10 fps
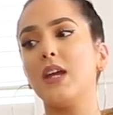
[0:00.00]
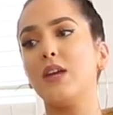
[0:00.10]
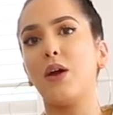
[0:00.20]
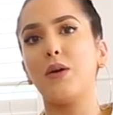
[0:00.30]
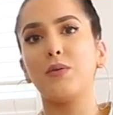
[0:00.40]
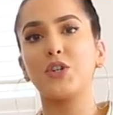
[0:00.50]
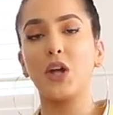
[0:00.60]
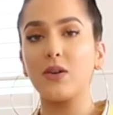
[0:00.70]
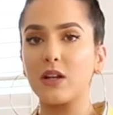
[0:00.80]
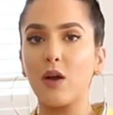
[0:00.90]
you know,
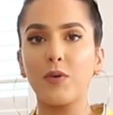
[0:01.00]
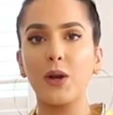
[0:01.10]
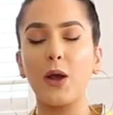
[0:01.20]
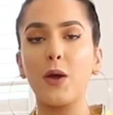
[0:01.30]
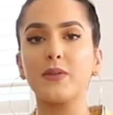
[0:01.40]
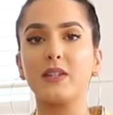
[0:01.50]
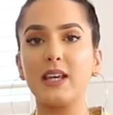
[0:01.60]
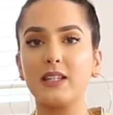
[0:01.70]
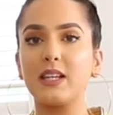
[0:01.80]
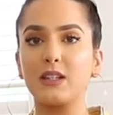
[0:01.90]
shows a lot of clothes,
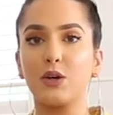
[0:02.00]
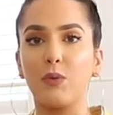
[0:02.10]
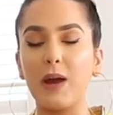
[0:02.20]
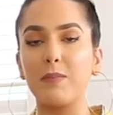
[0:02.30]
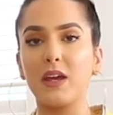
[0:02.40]
these things are great